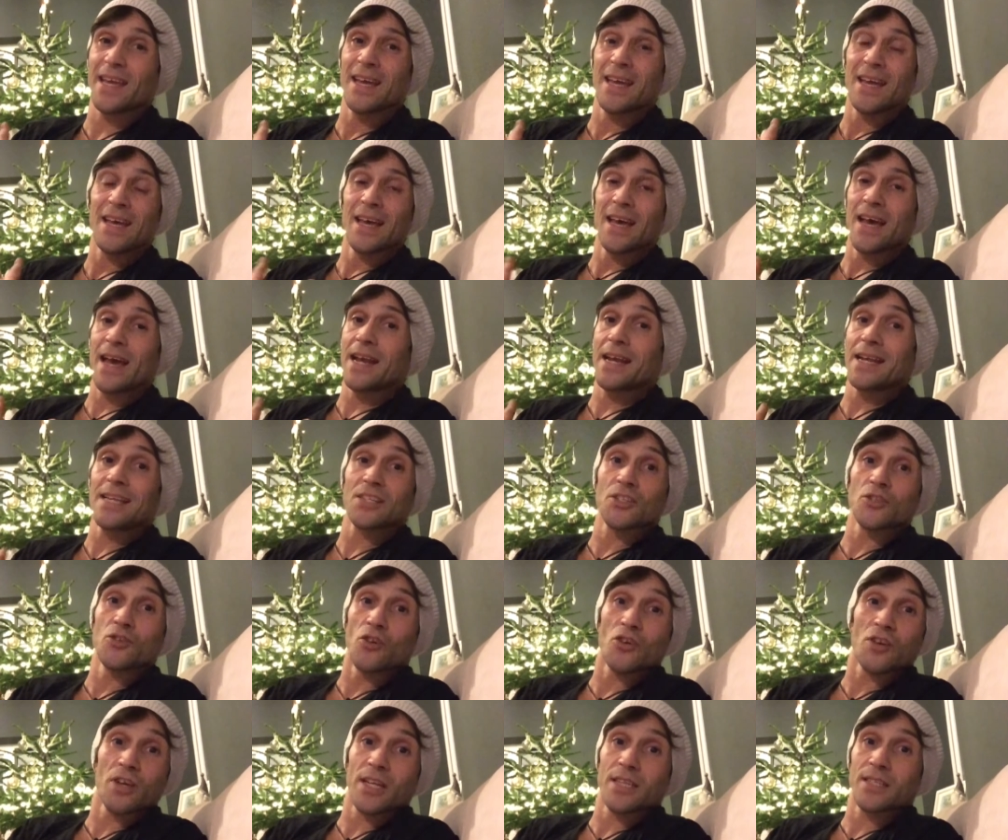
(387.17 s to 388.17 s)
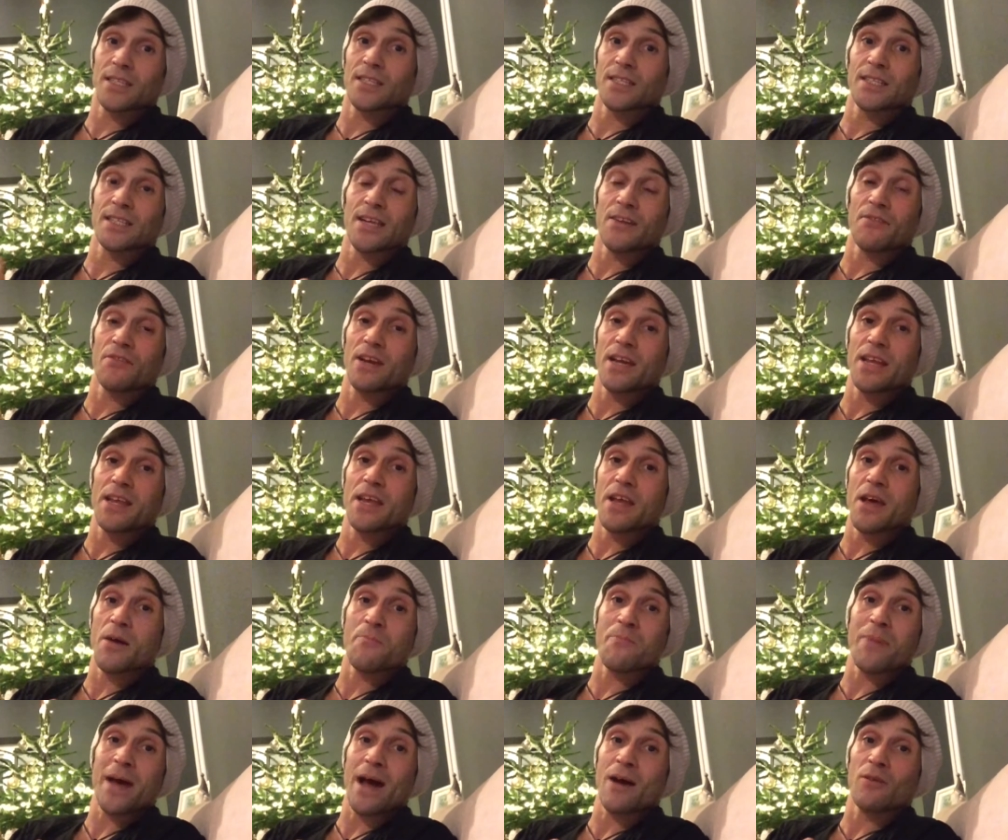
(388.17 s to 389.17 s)
and it's not necessarily
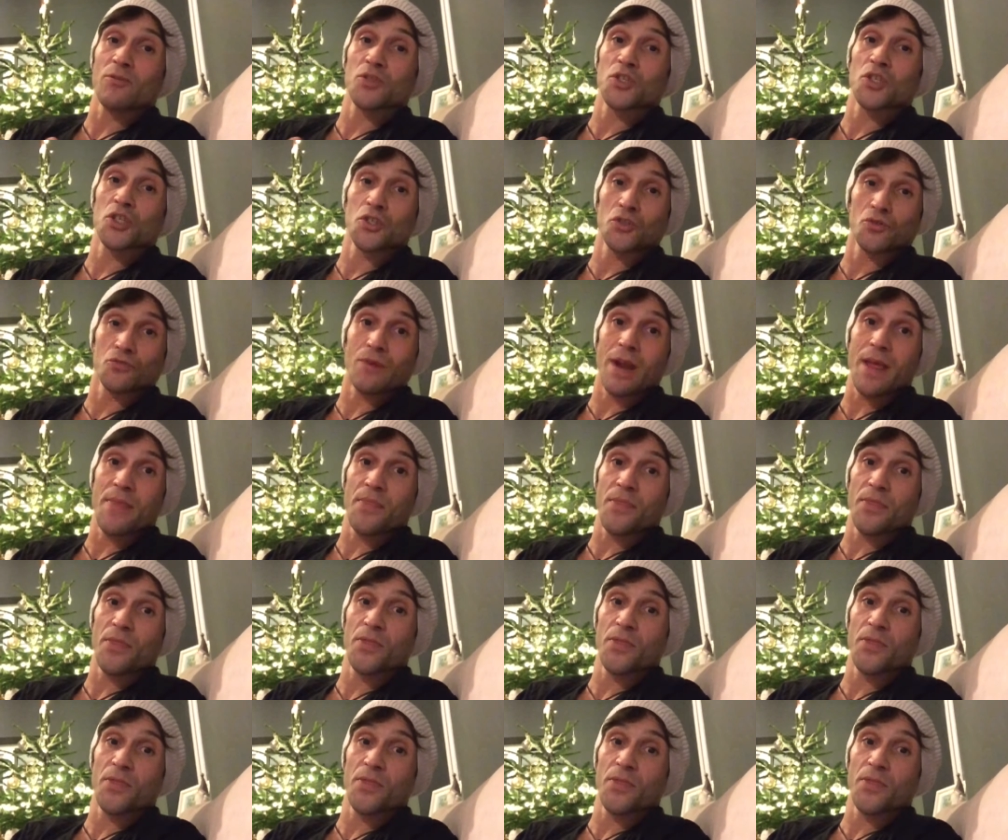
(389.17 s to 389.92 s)
about strength.